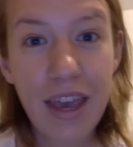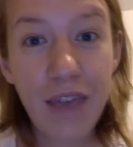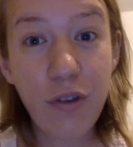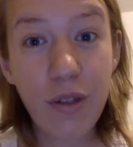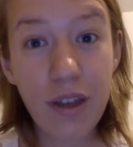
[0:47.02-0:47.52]

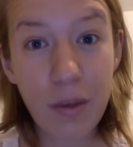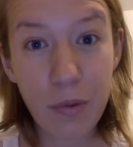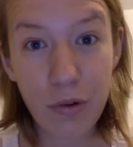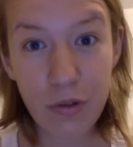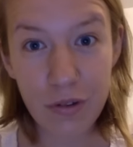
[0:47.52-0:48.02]
If you like a
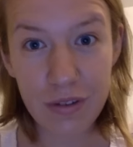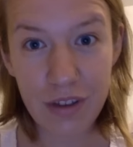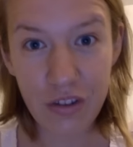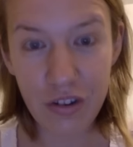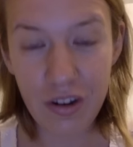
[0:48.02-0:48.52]
personal
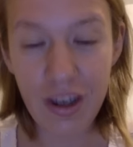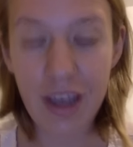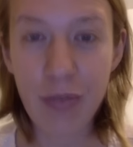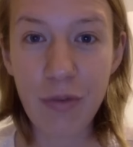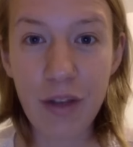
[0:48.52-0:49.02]
session,
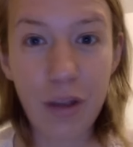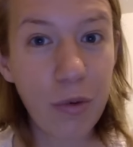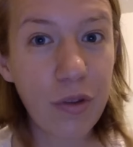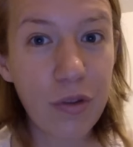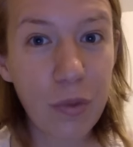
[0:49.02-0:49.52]
I am
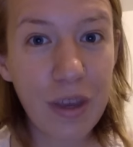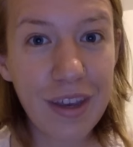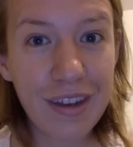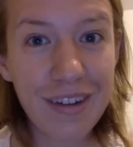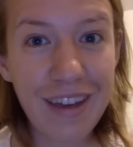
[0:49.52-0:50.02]
available this
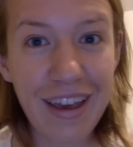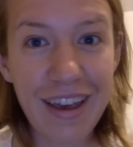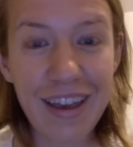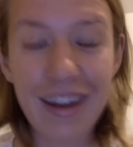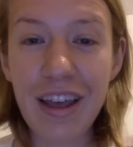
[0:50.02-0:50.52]
weekend
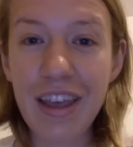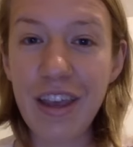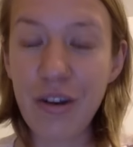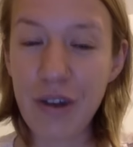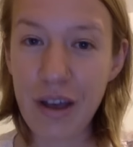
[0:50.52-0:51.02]
and
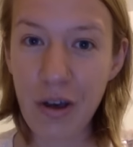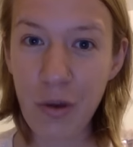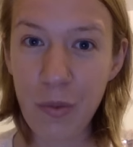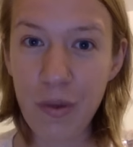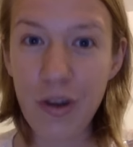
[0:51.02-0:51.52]
here to
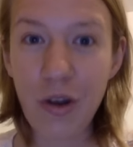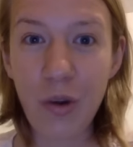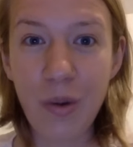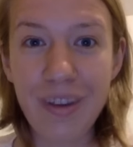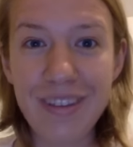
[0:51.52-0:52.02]
help and
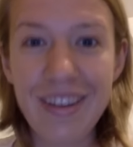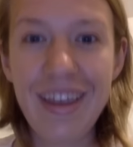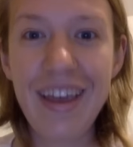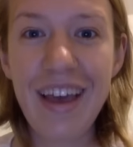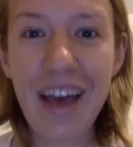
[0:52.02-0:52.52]
always
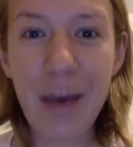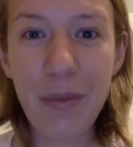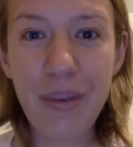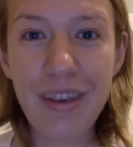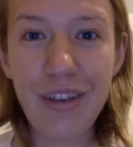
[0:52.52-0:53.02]

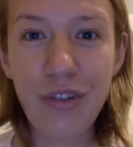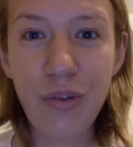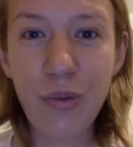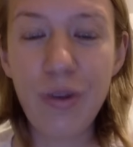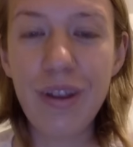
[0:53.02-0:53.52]
happy
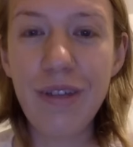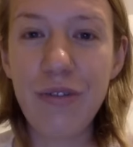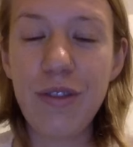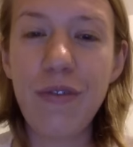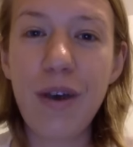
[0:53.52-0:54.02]
to
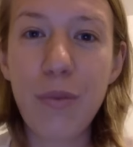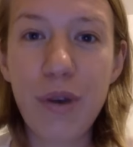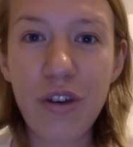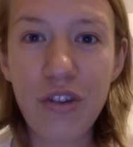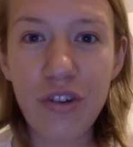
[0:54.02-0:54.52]
lift the
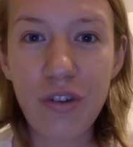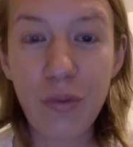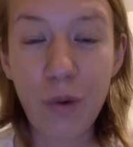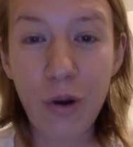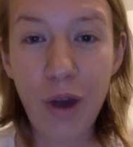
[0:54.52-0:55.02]
vibration of
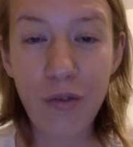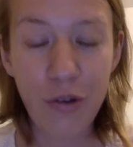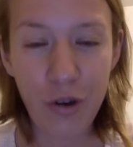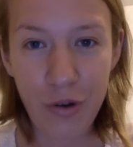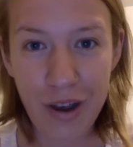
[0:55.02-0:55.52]

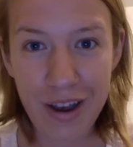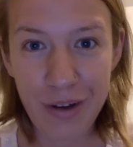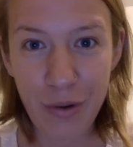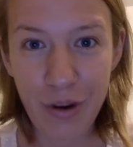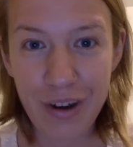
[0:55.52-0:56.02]
wherever you're
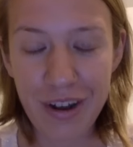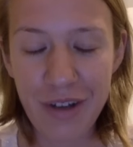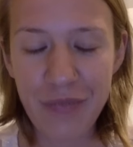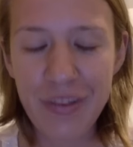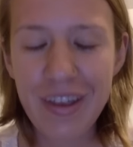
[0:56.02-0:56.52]
at right
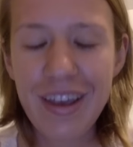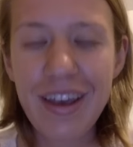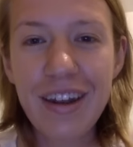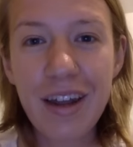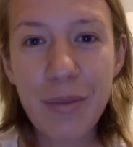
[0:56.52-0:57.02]
now.
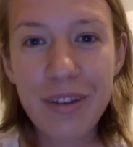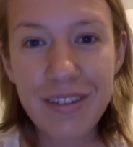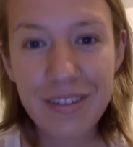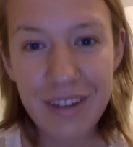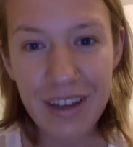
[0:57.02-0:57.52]

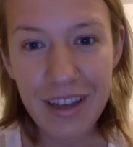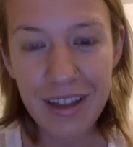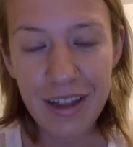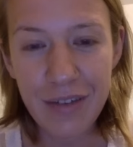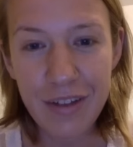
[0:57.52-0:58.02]
Namaste,
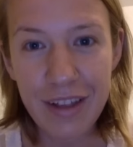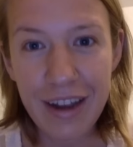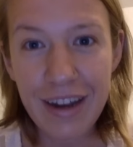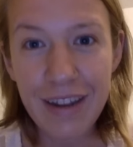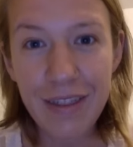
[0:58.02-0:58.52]
love and
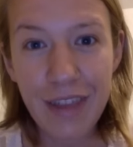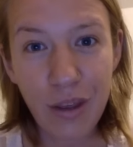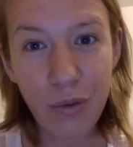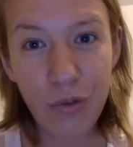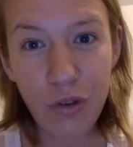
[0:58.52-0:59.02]
light, and
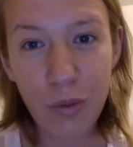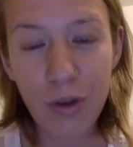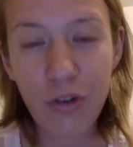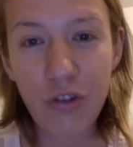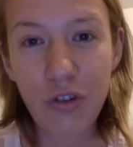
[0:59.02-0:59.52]
thank you so
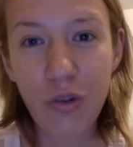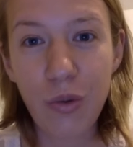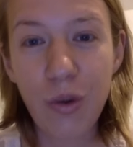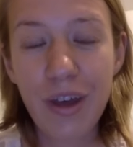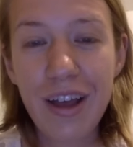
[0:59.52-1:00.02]
much to